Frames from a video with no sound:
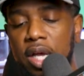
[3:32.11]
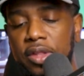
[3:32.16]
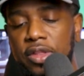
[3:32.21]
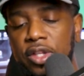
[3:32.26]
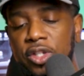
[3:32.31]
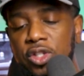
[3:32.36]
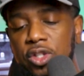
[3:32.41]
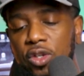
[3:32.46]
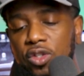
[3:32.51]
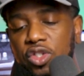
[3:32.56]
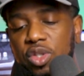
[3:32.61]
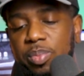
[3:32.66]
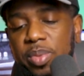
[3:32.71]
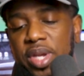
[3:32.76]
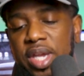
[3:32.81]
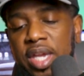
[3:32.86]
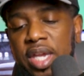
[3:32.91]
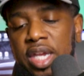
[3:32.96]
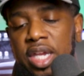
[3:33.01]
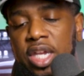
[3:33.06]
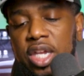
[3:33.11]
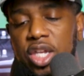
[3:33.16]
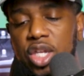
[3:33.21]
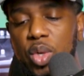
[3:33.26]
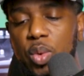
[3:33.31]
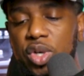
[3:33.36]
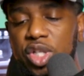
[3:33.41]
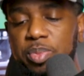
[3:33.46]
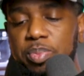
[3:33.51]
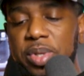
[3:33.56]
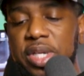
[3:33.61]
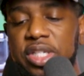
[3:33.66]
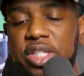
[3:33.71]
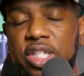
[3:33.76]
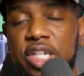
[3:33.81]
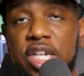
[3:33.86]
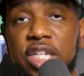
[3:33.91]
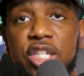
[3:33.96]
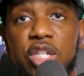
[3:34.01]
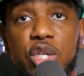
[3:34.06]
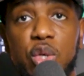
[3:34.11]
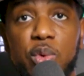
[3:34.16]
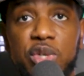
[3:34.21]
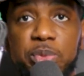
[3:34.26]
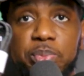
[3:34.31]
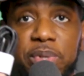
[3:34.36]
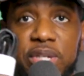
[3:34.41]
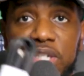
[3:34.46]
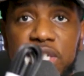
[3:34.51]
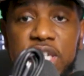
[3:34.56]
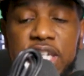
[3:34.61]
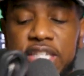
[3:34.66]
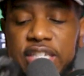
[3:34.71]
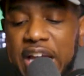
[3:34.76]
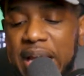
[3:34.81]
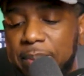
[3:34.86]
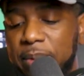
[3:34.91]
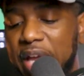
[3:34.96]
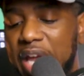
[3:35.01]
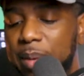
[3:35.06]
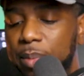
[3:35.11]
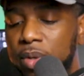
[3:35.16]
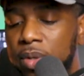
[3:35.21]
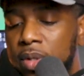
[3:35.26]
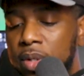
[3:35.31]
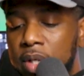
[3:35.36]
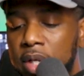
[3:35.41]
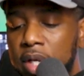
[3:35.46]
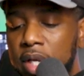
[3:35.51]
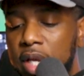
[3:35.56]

This looks to be USB-C to USB-C type cable.